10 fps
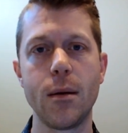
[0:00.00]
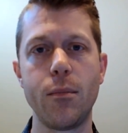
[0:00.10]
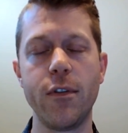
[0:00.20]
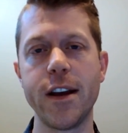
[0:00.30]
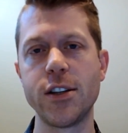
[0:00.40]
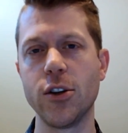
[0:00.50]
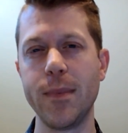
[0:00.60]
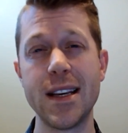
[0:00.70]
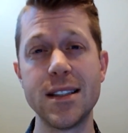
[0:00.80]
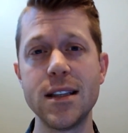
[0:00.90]
professional,
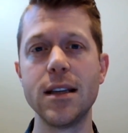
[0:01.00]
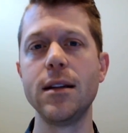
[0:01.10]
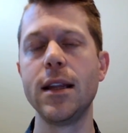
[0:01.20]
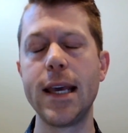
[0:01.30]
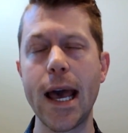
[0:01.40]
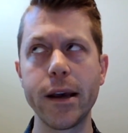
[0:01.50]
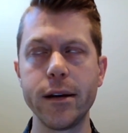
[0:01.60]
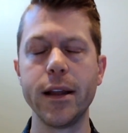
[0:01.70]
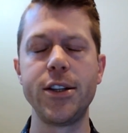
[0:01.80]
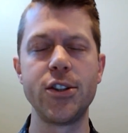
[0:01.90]
because the
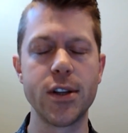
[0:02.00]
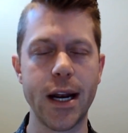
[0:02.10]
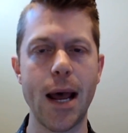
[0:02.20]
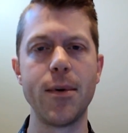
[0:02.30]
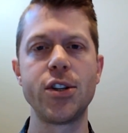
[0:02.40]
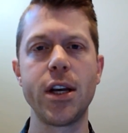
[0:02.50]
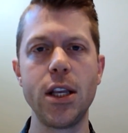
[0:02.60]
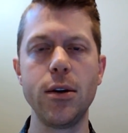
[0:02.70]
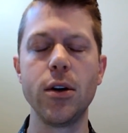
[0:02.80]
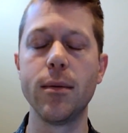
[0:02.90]
calculations on how much
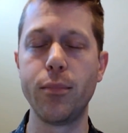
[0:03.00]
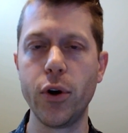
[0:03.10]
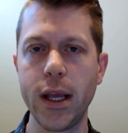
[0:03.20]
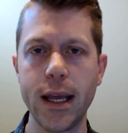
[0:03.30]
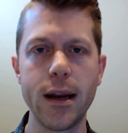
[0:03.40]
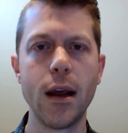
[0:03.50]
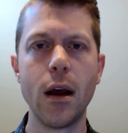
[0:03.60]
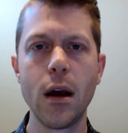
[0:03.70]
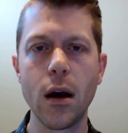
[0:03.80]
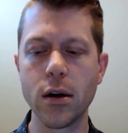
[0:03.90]
you can put in
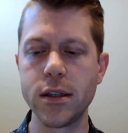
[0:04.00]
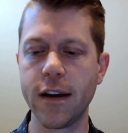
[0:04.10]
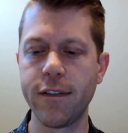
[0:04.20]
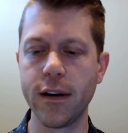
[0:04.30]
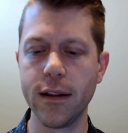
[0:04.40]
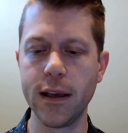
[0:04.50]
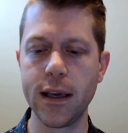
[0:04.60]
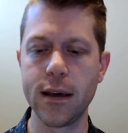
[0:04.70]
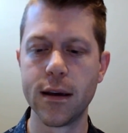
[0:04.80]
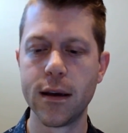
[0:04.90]
are
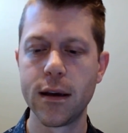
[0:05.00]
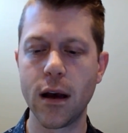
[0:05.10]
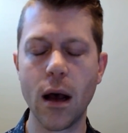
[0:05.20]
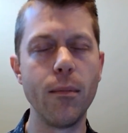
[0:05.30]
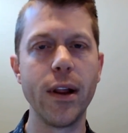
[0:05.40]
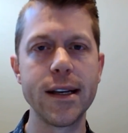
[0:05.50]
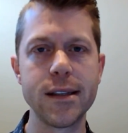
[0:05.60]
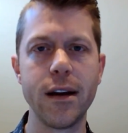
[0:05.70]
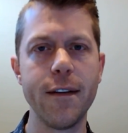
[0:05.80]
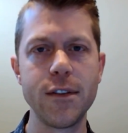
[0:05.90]
definitely complex
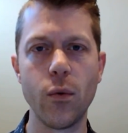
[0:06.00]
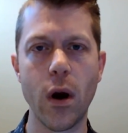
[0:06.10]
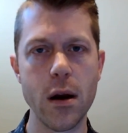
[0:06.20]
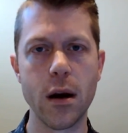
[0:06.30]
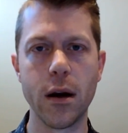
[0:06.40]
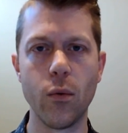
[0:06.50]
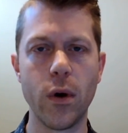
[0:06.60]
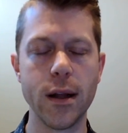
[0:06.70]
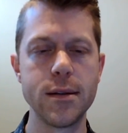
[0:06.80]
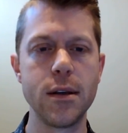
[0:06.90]
enough to where you're going to
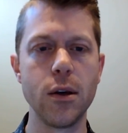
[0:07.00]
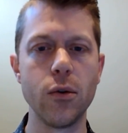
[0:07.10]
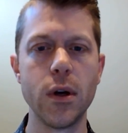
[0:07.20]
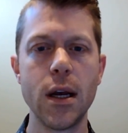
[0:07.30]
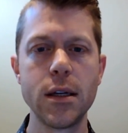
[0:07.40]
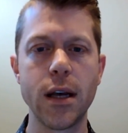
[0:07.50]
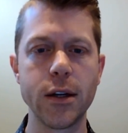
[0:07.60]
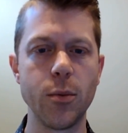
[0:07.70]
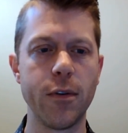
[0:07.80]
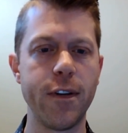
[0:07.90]
want to
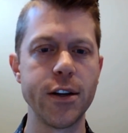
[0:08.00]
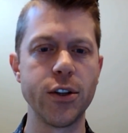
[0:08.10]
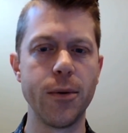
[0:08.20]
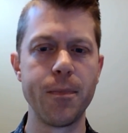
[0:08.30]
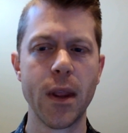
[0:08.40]
talk to a professional.